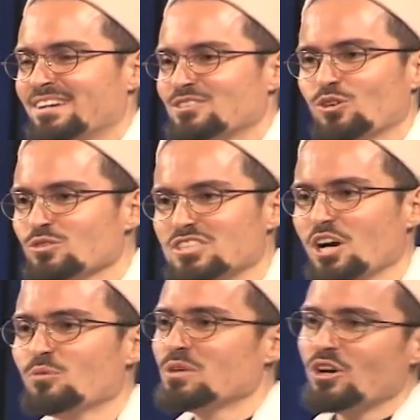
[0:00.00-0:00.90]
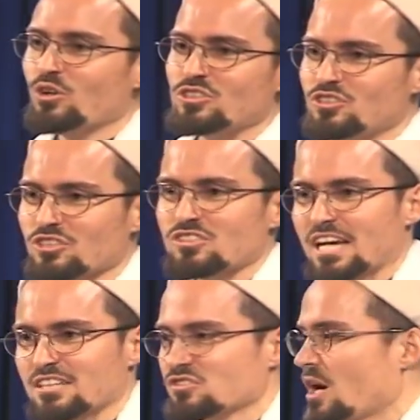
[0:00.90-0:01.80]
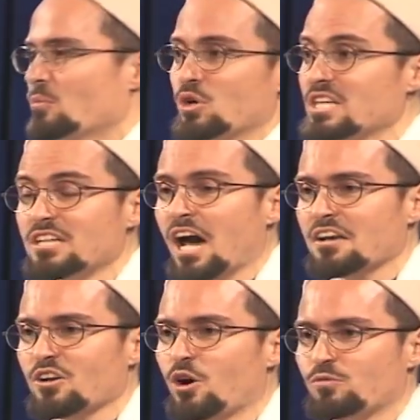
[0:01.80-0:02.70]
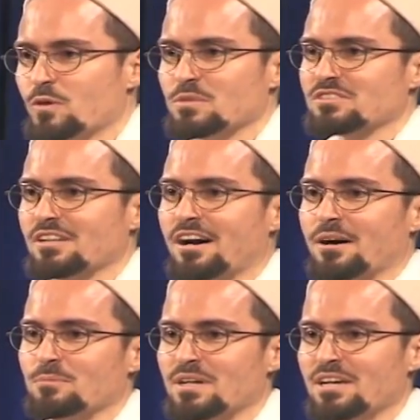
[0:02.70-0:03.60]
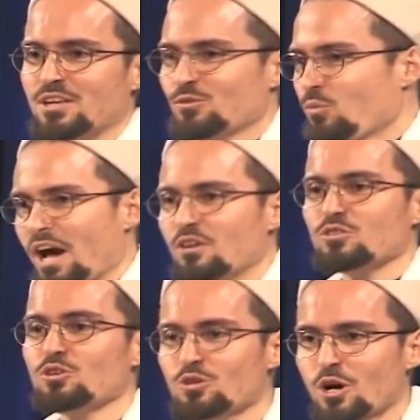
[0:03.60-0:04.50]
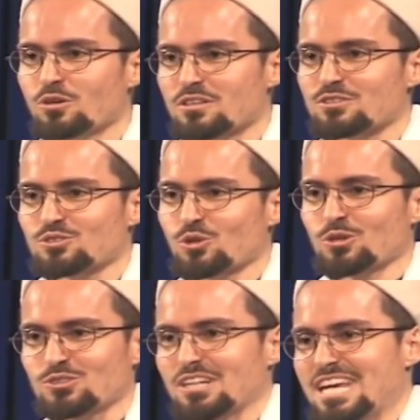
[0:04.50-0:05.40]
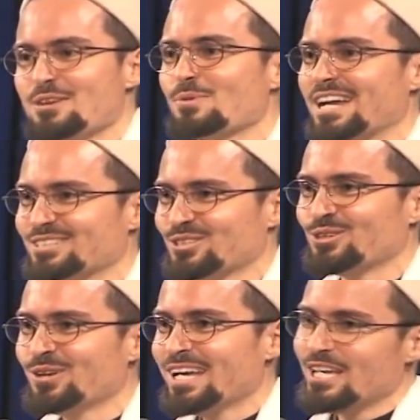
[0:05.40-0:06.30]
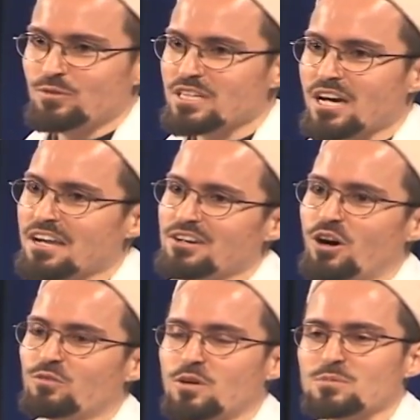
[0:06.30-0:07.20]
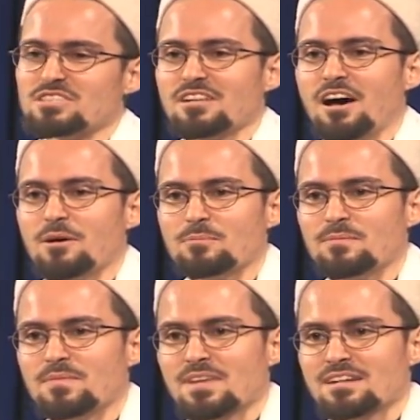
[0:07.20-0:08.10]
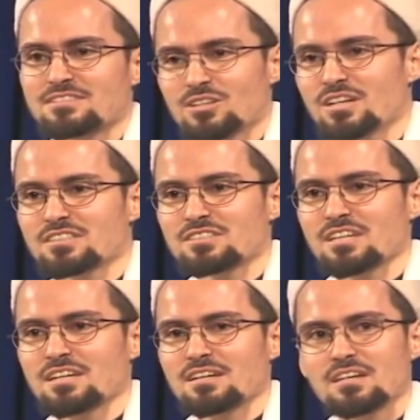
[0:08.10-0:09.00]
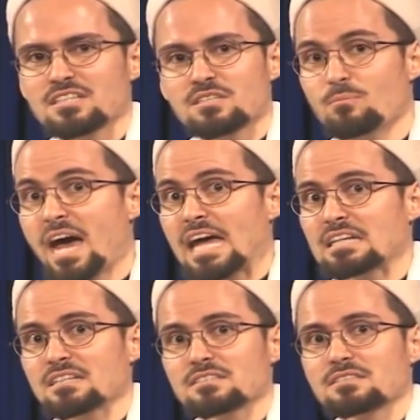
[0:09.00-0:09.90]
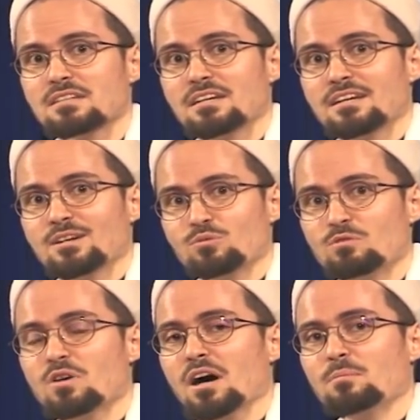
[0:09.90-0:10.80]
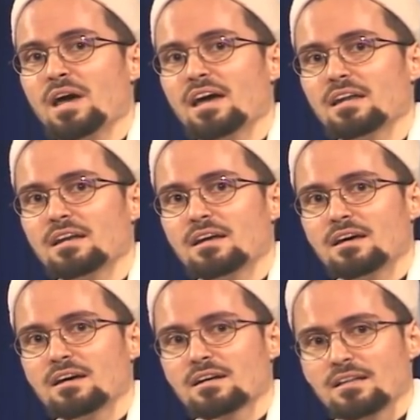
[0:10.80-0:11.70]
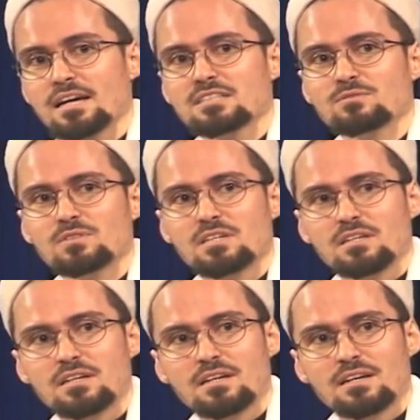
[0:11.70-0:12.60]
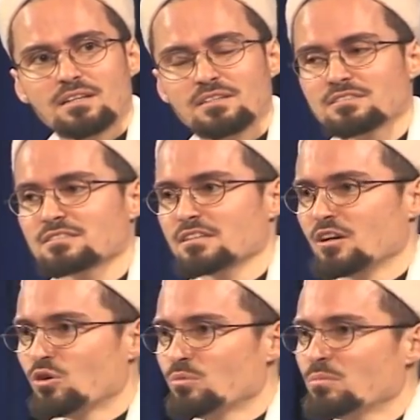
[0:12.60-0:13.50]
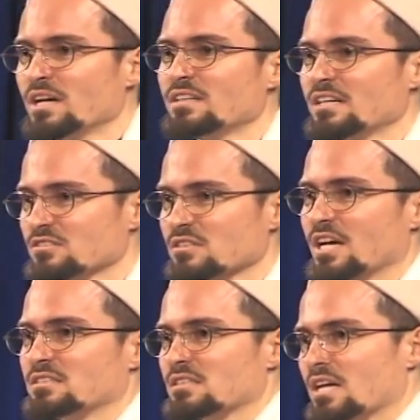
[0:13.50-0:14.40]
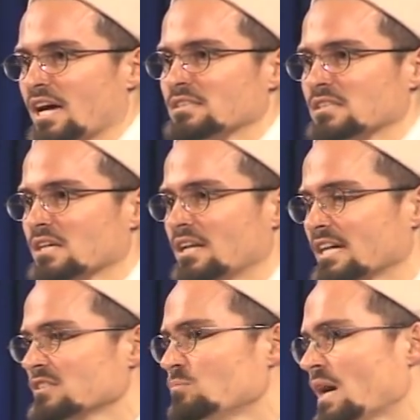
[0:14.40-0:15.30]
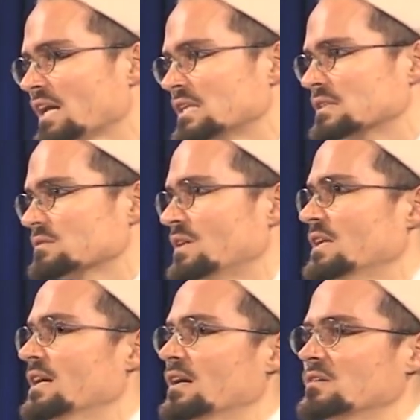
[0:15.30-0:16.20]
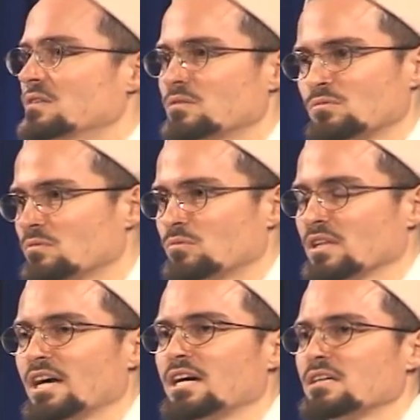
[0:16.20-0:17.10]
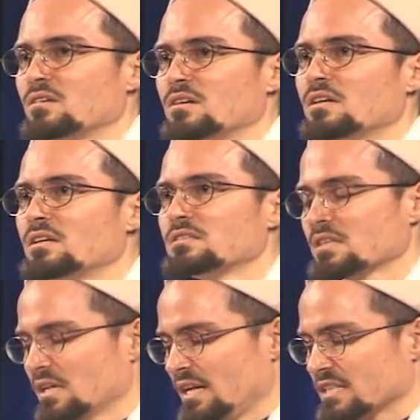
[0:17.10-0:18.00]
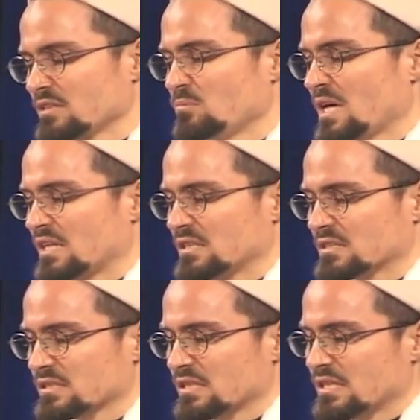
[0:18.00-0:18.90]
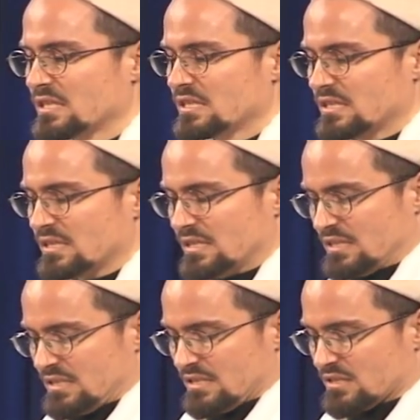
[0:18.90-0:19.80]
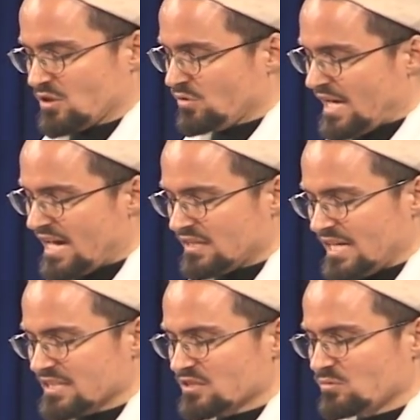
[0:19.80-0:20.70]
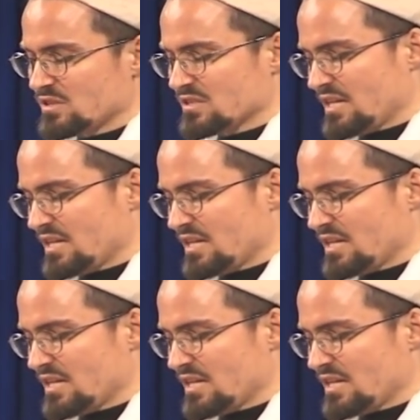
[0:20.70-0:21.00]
Don't tell me, oh, it's just like Islam or he got it all from Islam. Why don't you go to the source that he went to if he got it all from Islam? Seriously, it's a madness. We've gone mad collectively. This is an ummah that is, has, has a collective madness right now. Wallahi, it's collective madness. So that, that's the reason